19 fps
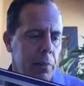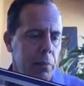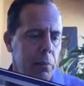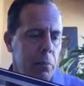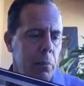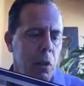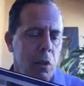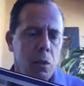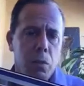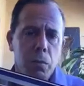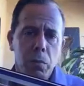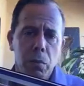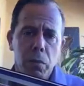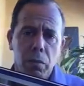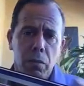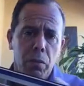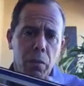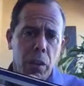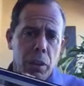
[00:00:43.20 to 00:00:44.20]

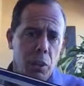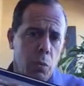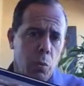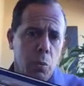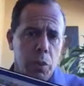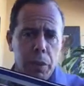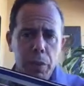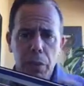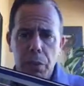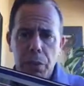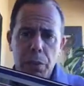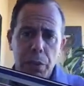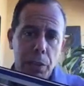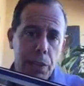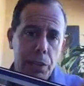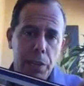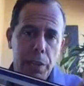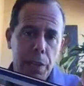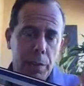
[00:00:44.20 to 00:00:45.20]
multiple French windows
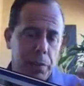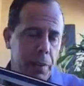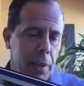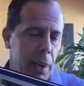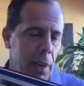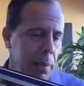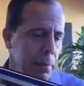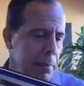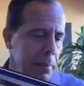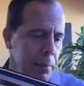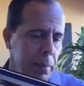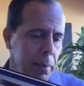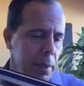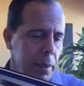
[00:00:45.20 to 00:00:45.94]
at the same time.